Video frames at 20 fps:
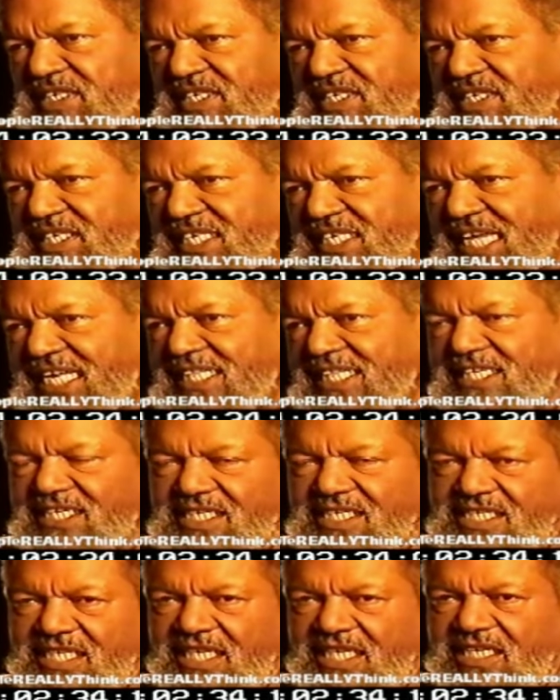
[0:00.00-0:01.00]
to say
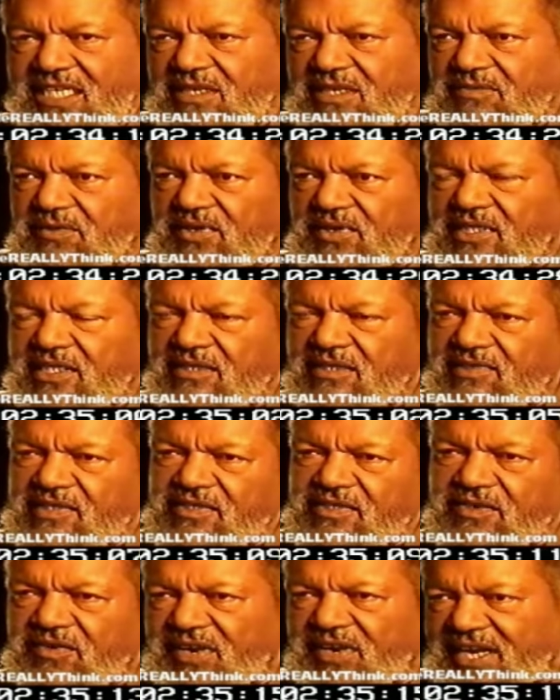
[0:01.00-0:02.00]
this. They didn't want to give
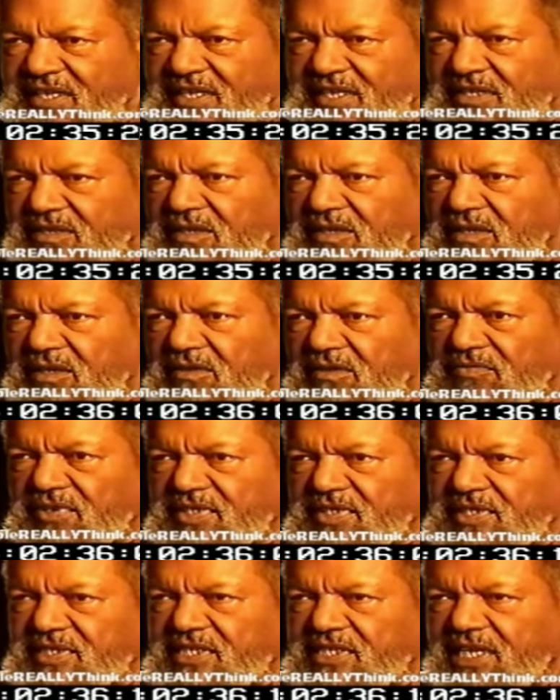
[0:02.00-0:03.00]
us credit for
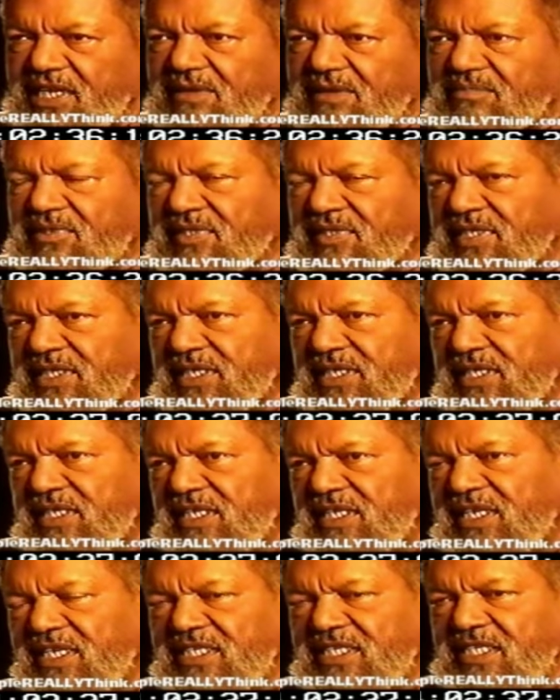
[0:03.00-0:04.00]
this type of thing.
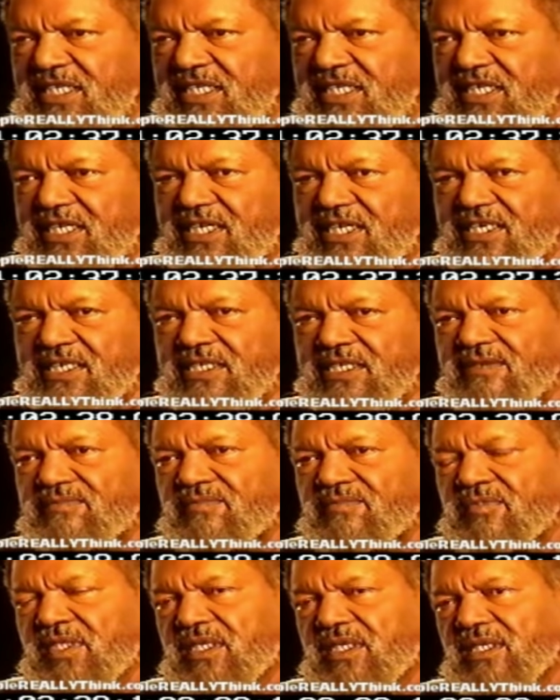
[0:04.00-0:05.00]
The next thing is
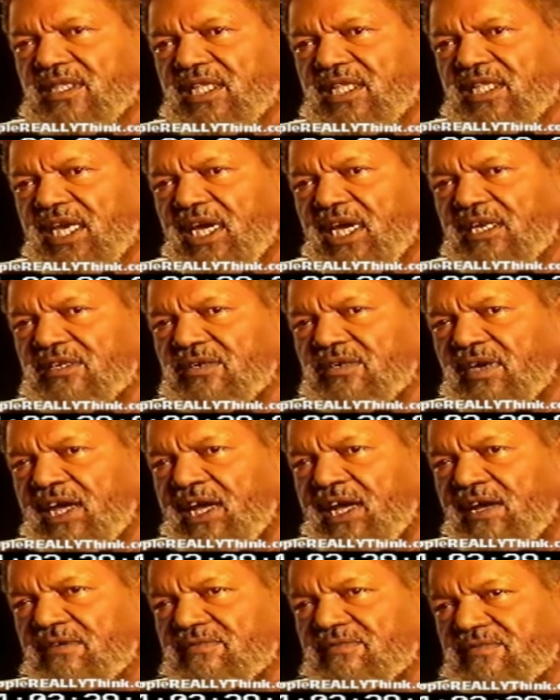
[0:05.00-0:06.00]
that you
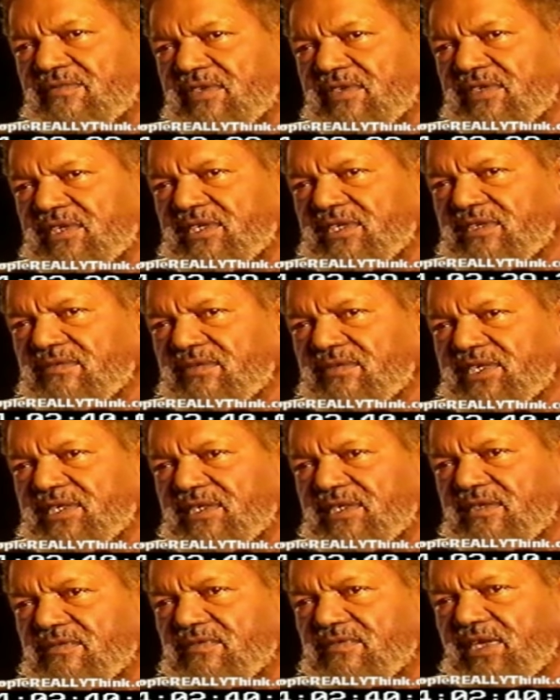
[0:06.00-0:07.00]
have the
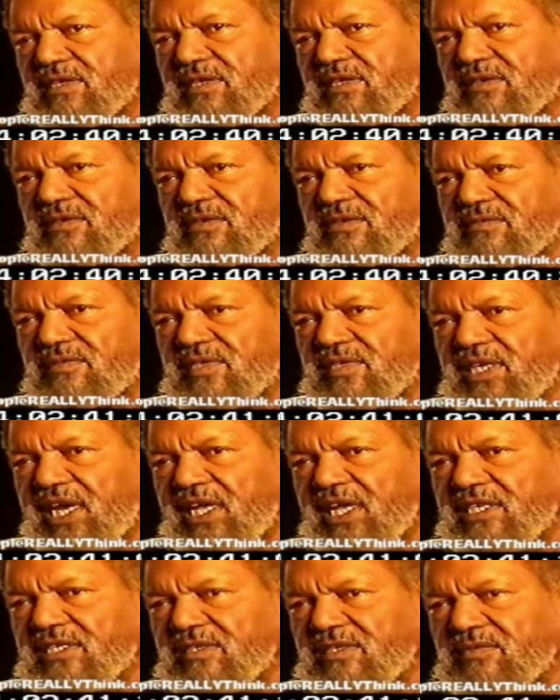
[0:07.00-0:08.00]
situation of other groups
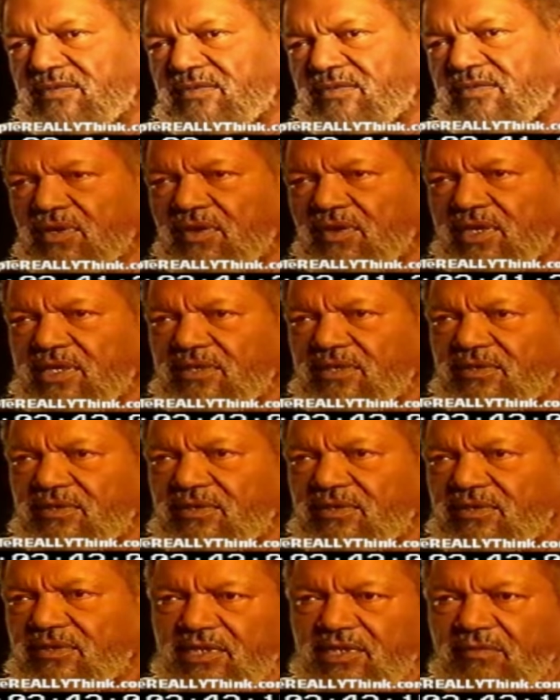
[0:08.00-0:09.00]
that's resorted
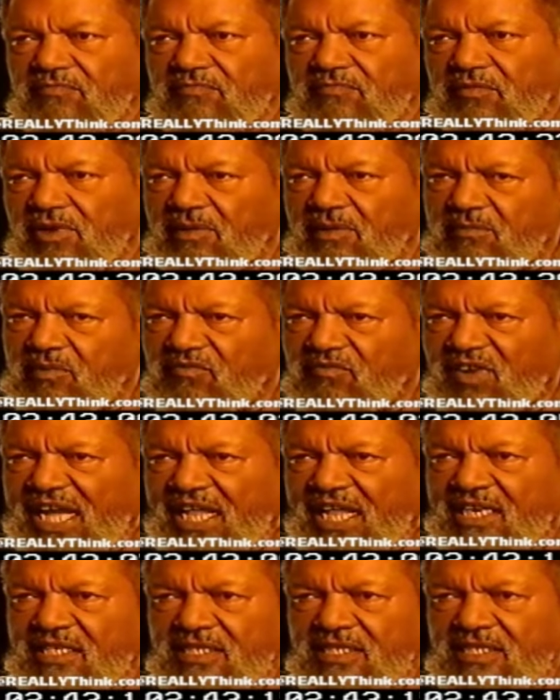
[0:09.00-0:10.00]
to some form of
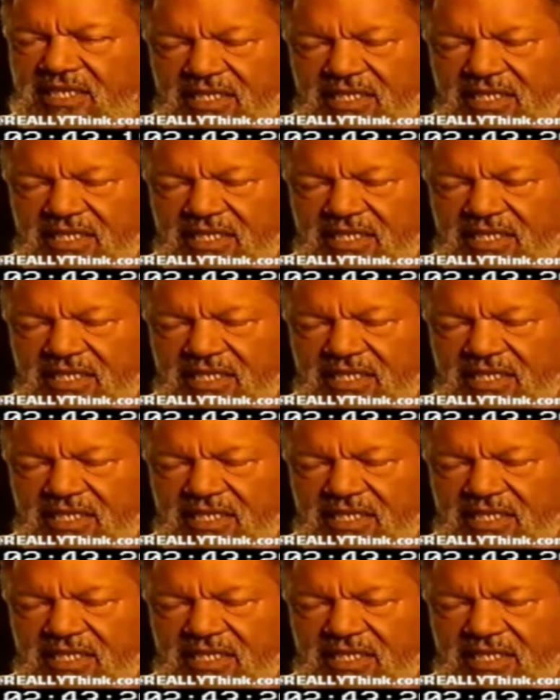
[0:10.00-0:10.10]
violence.